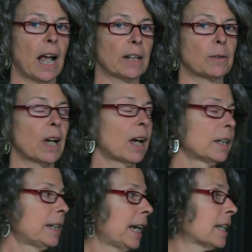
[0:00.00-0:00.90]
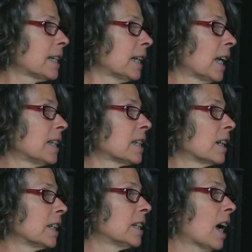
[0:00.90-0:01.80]
and uh, Nancy and I
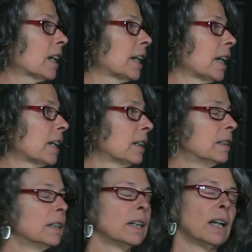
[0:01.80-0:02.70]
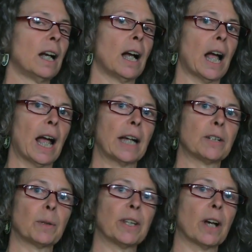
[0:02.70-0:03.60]
started talking,
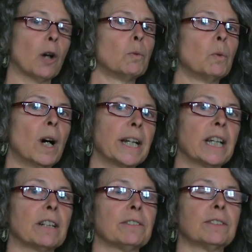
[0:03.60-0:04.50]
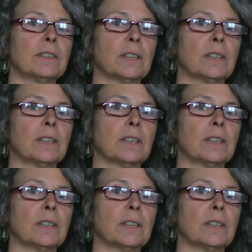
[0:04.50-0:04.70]
and we thought, what if